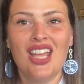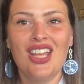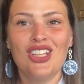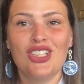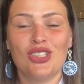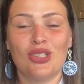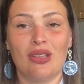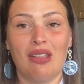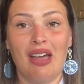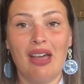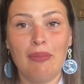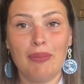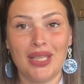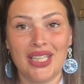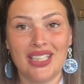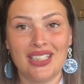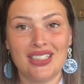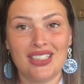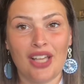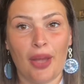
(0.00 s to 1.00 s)
So that
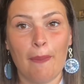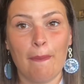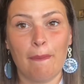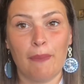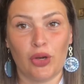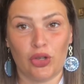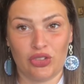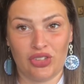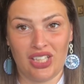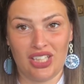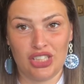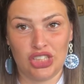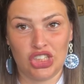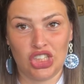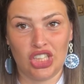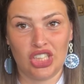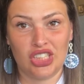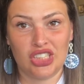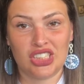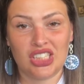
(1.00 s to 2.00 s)
means birthday
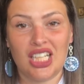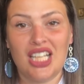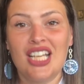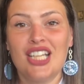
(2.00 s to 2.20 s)
start.